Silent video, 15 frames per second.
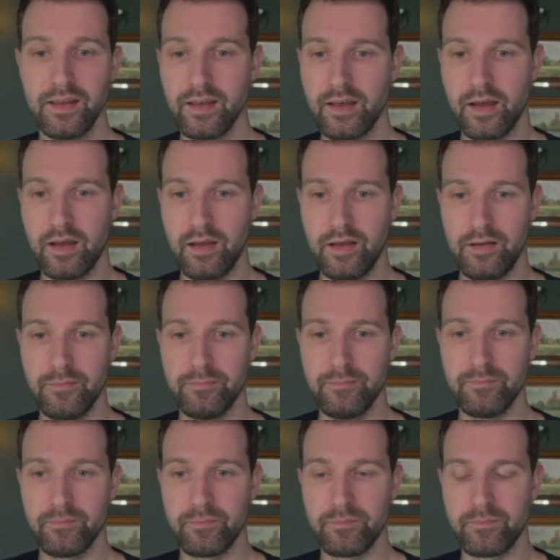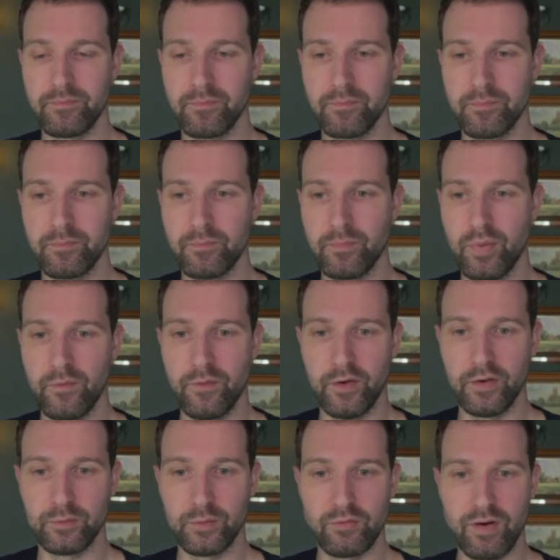But first
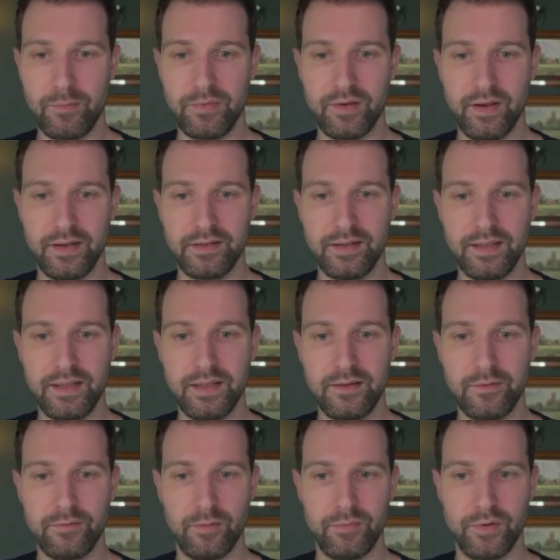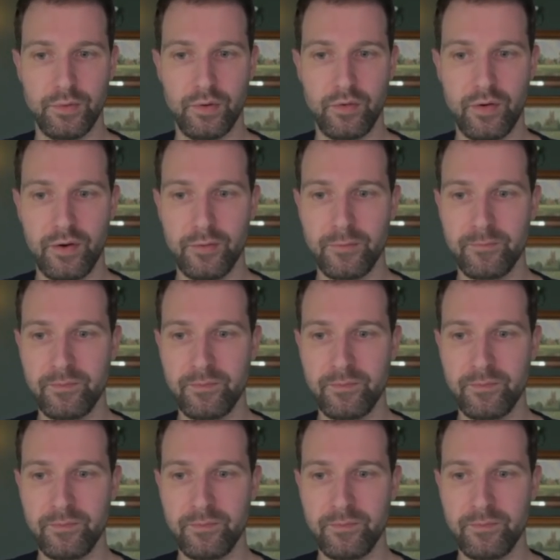we grab the ID from the URL,